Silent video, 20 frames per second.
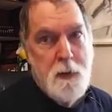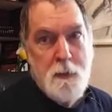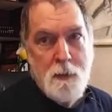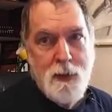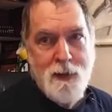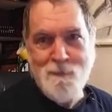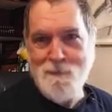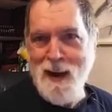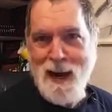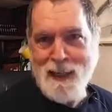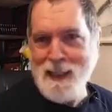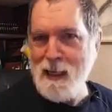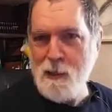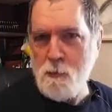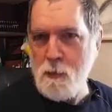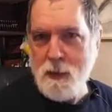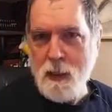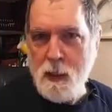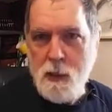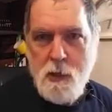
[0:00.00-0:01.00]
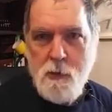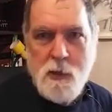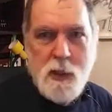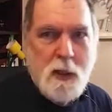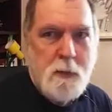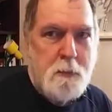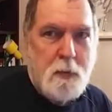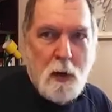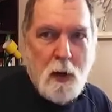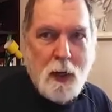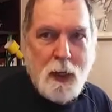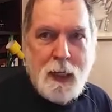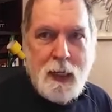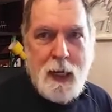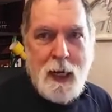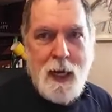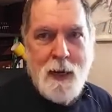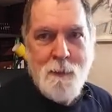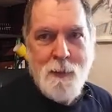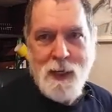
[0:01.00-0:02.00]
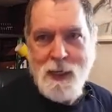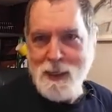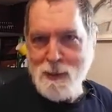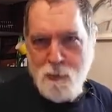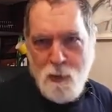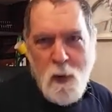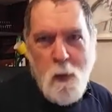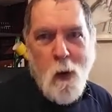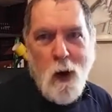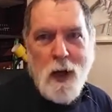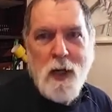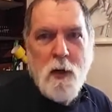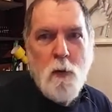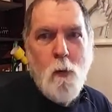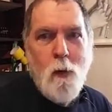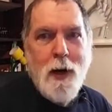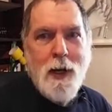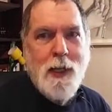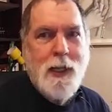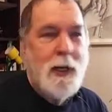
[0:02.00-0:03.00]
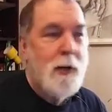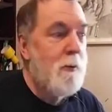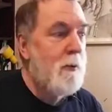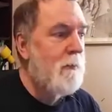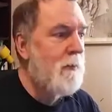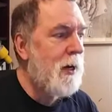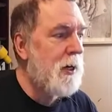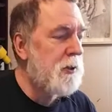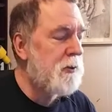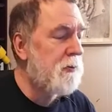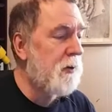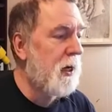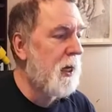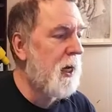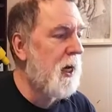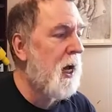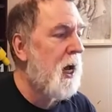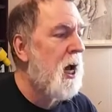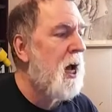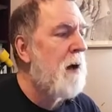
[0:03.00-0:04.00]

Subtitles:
In fact, that's what they do in the book, because we want a 1 there eventually.